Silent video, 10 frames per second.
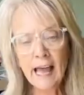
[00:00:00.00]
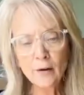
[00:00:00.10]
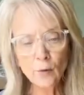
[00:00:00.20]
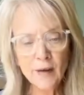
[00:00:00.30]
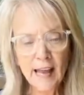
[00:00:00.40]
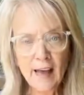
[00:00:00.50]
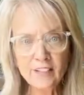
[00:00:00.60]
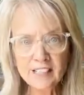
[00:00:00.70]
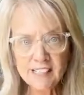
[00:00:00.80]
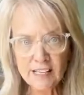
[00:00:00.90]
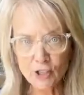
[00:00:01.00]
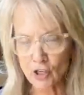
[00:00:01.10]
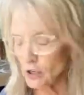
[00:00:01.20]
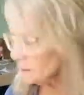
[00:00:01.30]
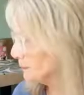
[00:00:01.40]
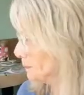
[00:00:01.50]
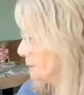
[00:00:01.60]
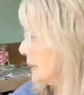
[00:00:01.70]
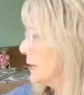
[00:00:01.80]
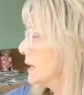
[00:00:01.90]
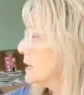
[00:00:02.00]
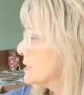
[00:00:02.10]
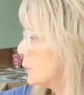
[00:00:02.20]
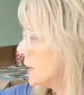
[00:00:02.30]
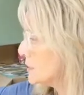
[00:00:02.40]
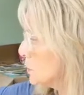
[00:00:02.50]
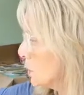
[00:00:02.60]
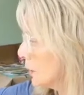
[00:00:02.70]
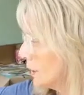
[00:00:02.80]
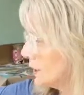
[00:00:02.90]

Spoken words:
and we have a center. So guess what we're